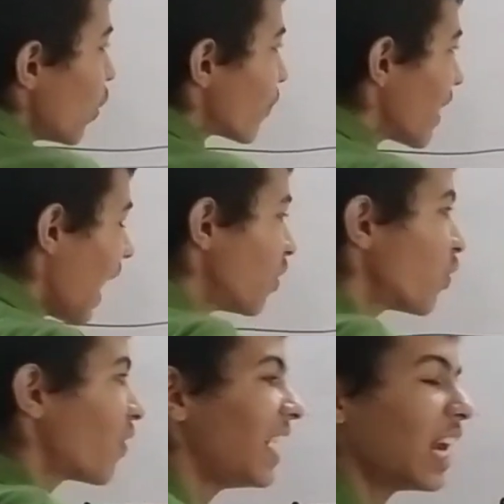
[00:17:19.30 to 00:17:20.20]
We have to
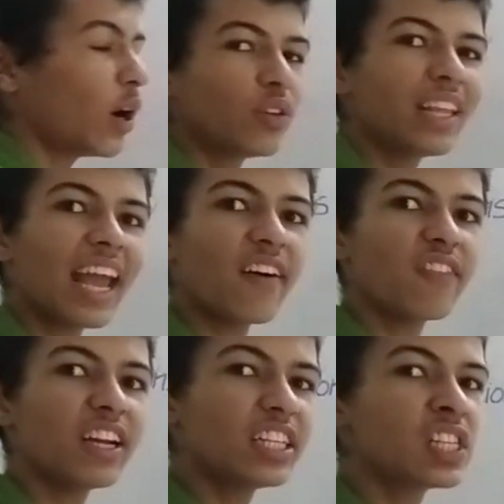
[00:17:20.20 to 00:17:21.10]
find out the
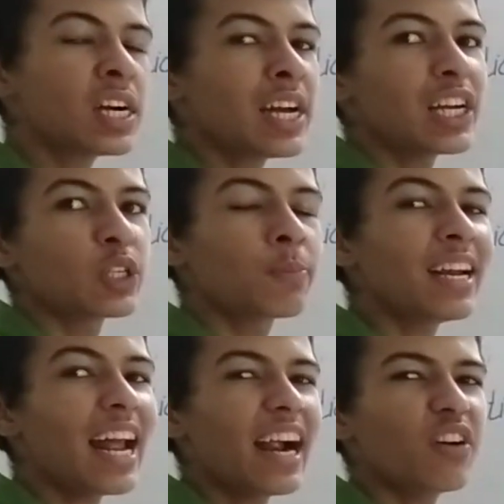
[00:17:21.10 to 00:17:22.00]
average
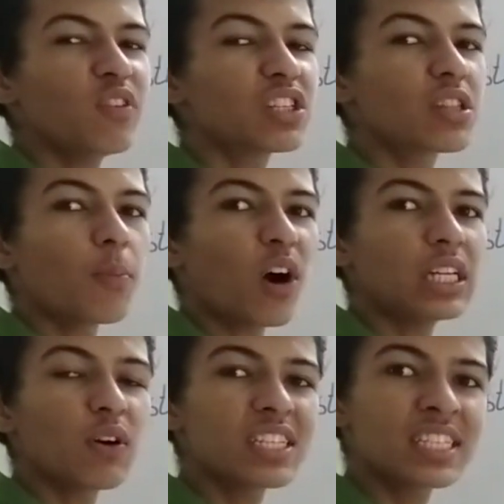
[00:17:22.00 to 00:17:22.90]
speed at which the body
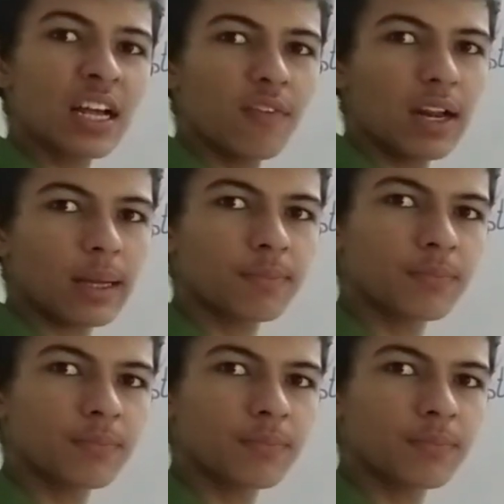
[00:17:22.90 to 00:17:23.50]
was traveling.